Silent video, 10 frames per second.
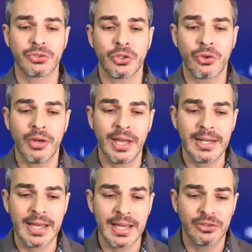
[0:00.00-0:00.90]
So go
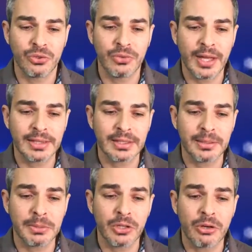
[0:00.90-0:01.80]
ahead and do that and let
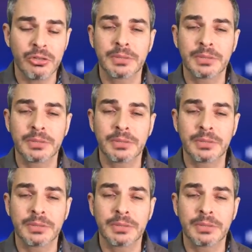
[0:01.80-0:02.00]
me know how your